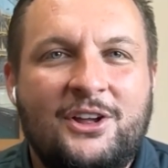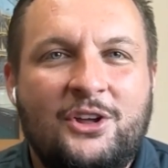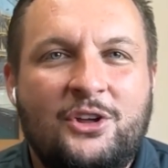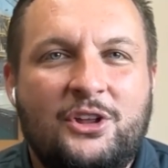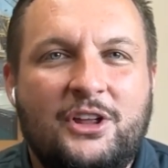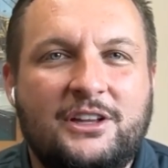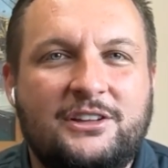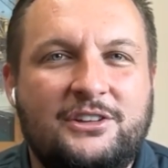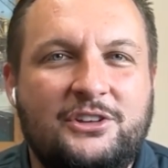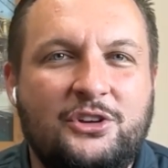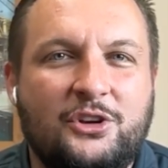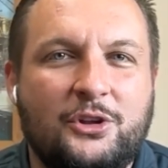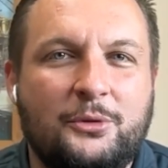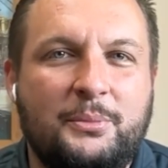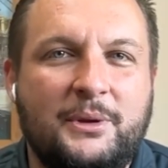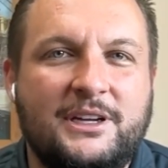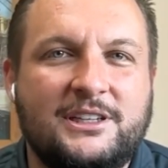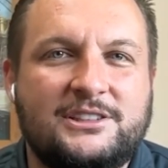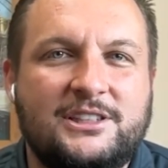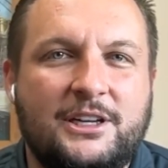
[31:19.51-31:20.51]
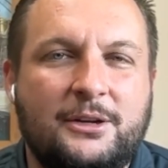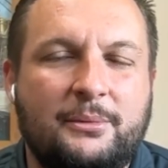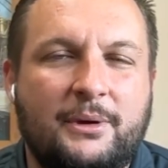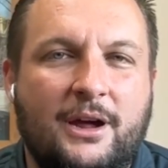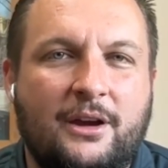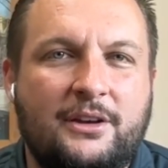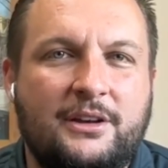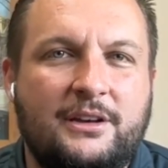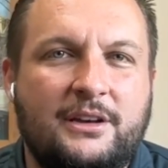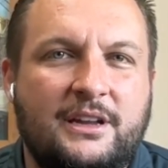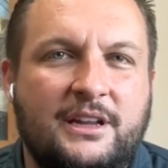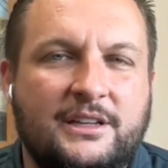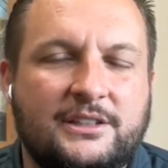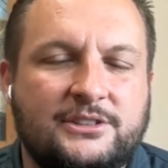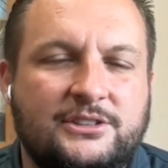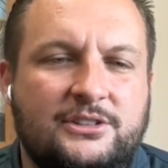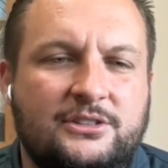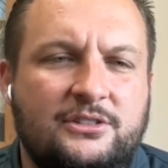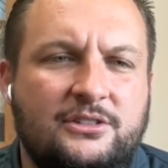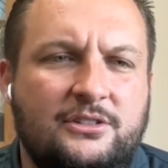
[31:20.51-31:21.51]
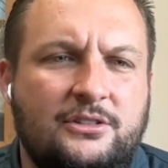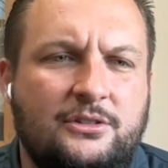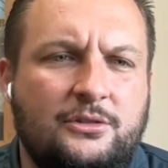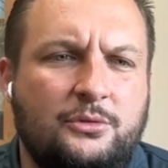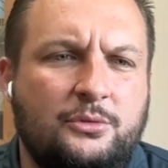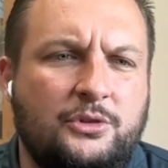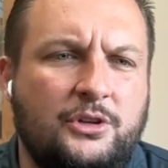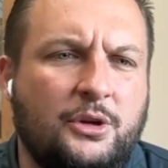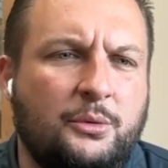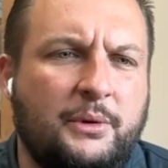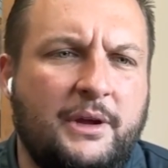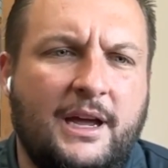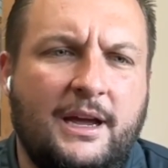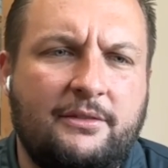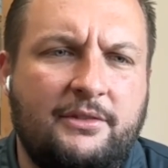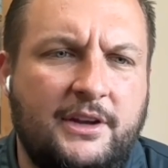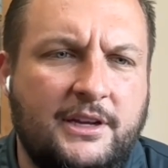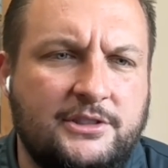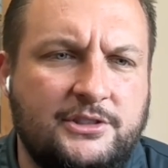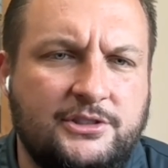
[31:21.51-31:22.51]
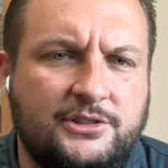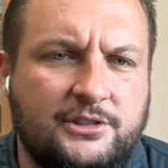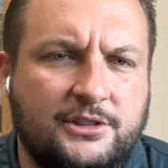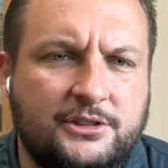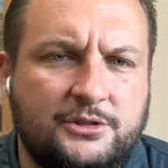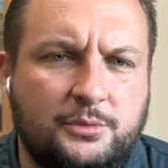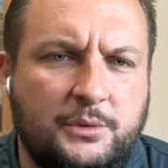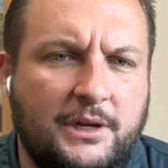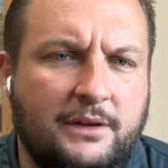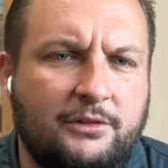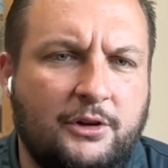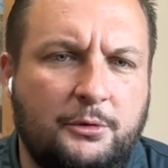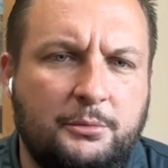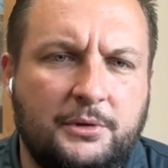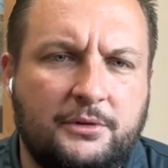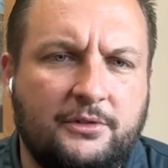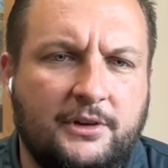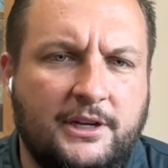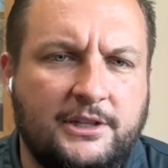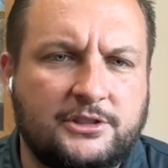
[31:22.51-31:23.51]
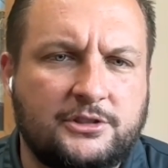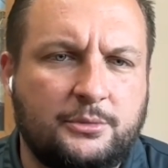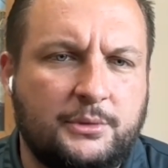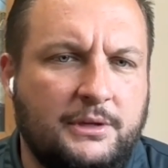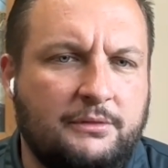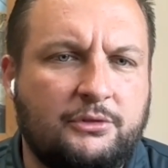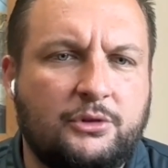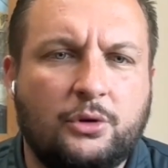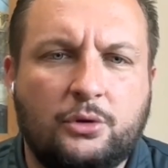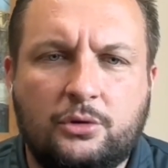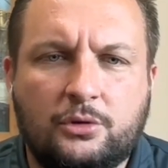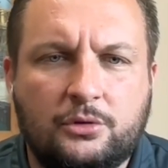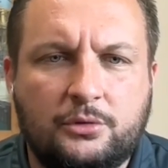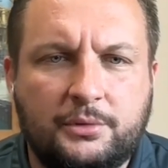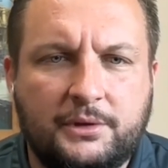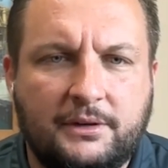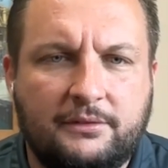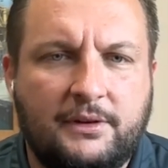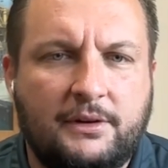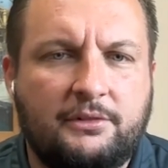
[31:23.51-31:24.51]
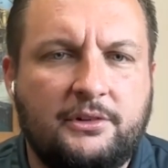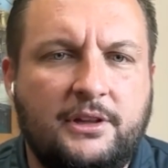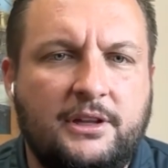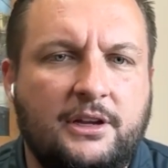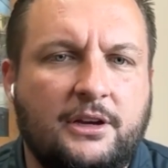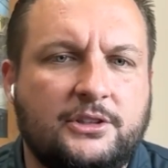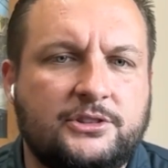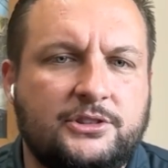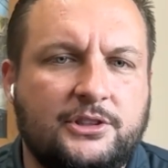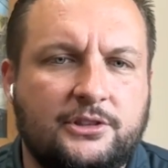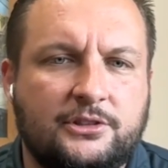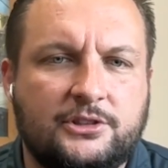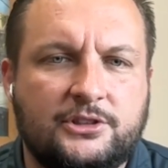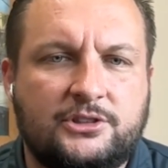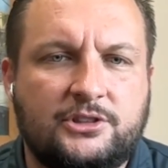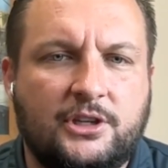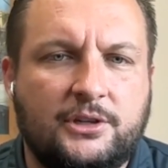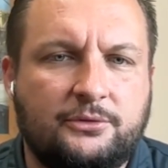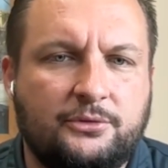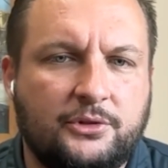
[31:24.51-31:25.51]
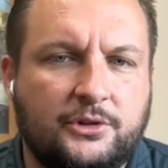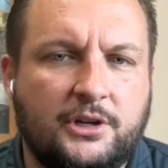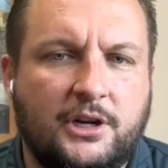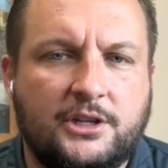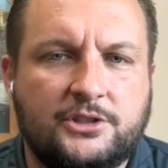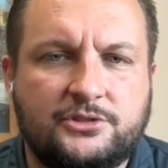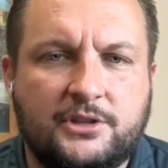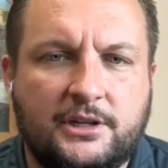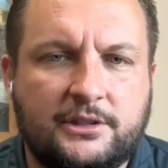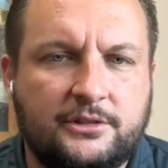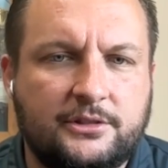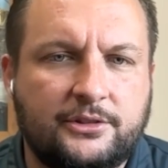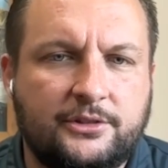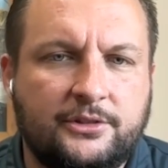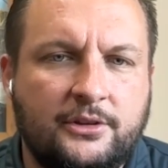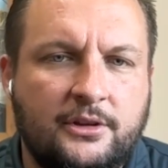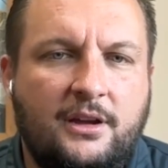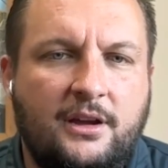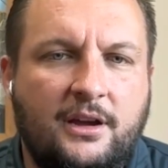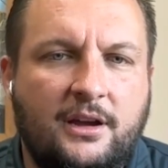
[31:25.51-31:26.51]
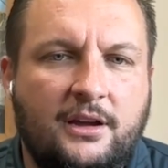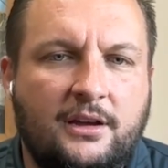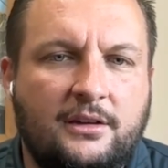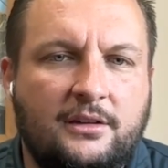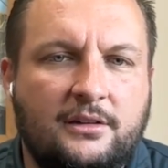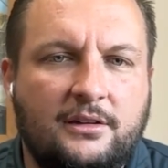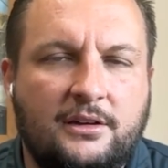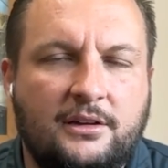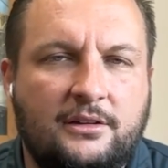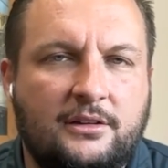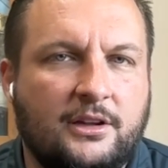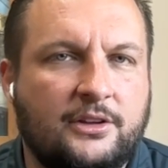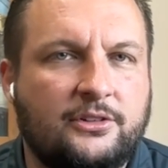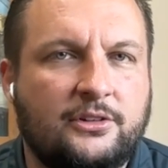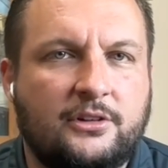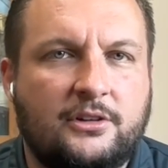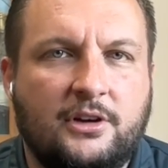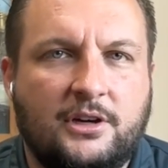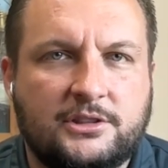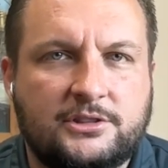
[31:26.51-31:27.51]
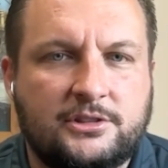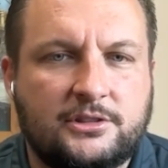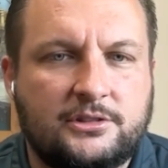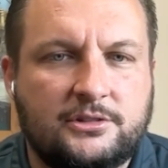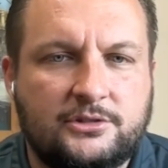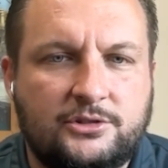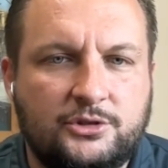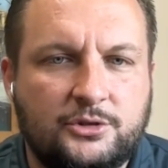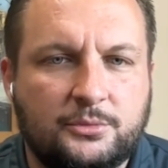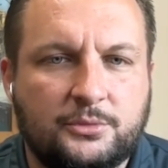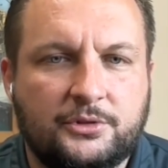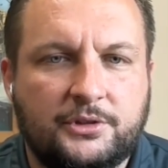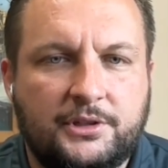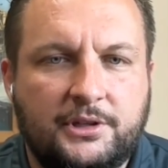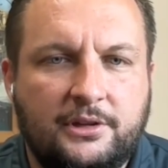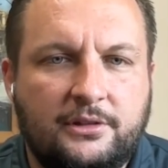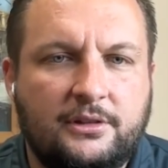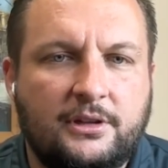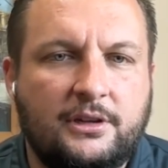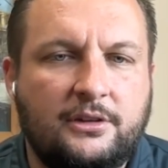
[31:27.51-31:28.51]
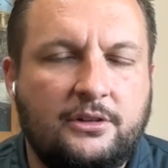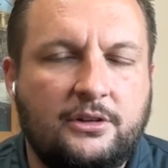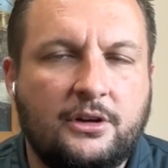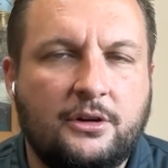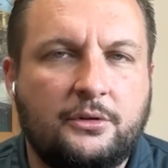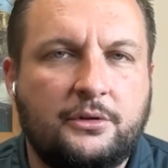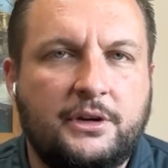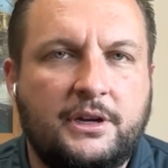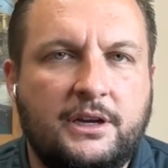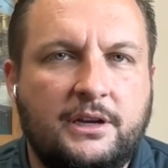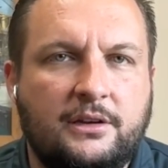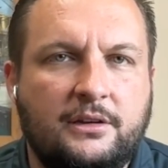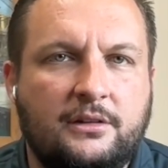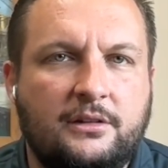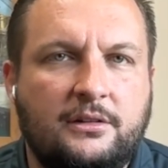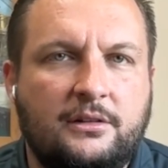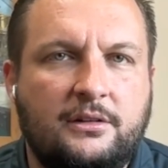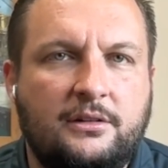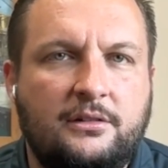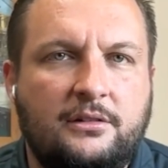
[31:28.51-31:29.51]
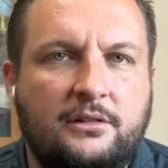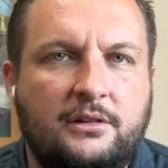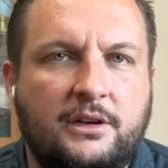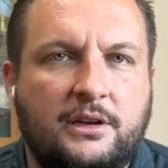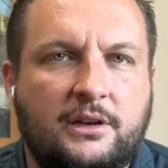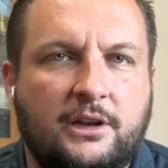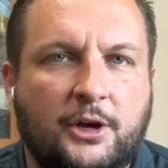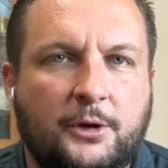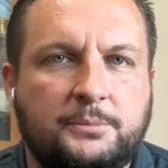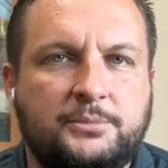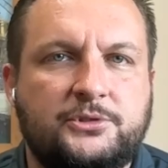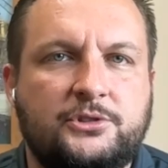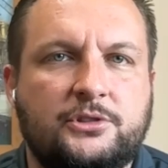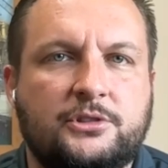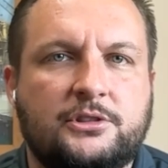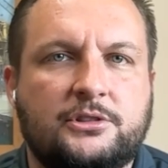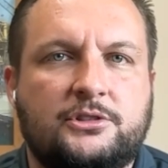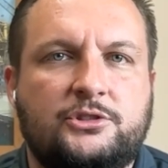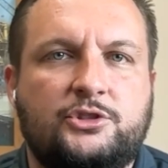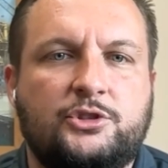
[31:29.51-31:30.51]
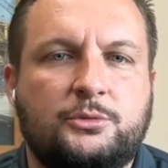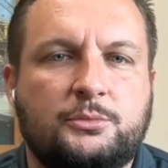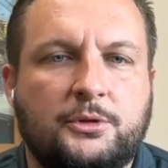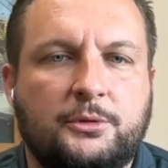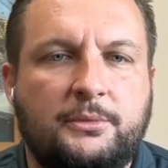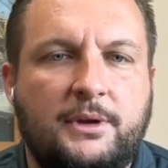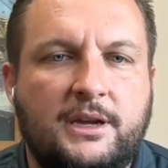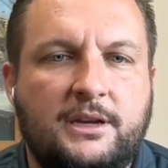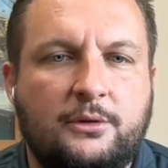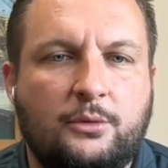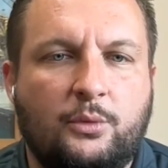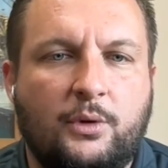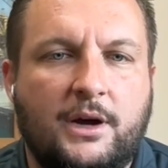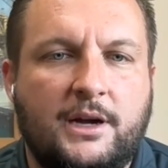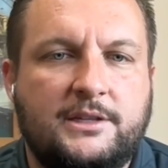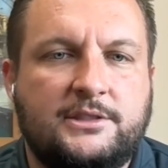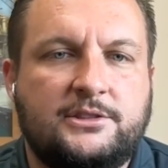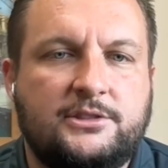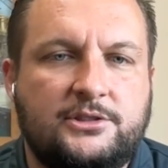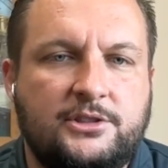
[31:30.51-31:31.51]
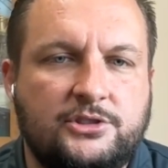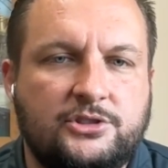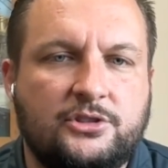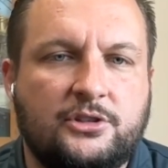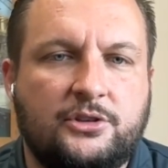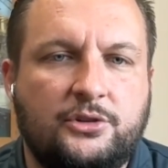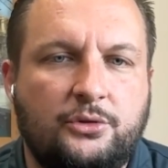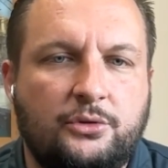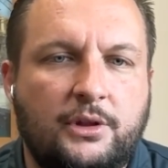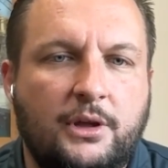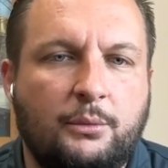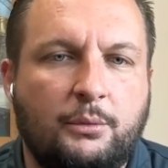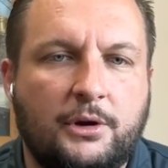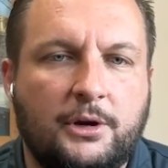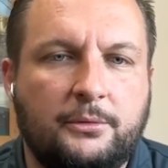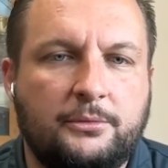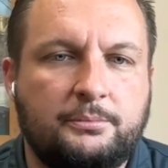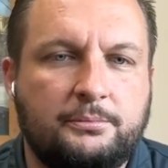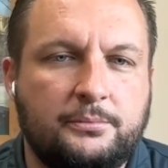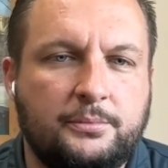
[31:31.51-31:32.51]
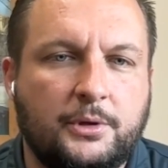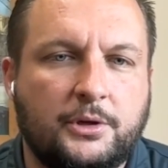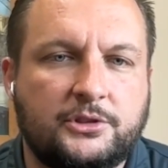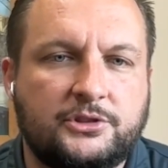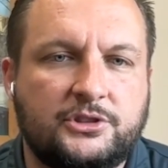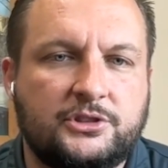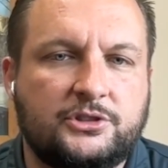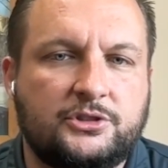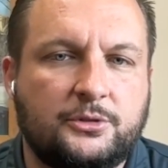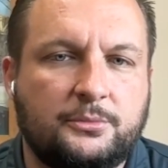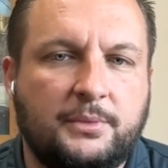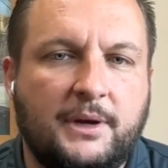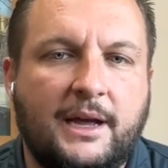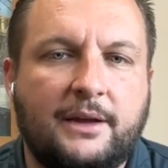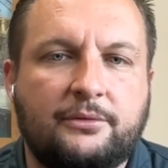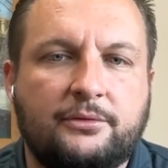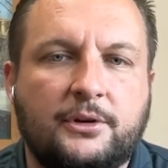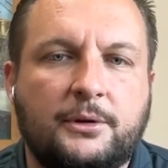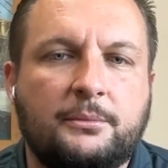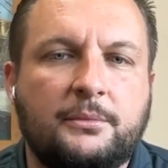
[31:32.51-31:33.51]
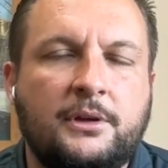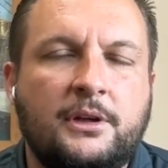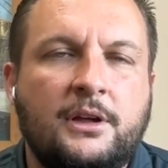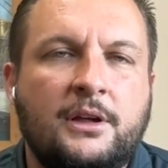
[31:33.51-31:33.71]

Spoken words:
The biggest thing about it is, we have Angie's List, we have Home Advisor, we have Google, we have everything else under the sun for contractors, and it doesn't cost the consumer anything, and it helps the consumer make a wise decision on who they want to purchase or buy from.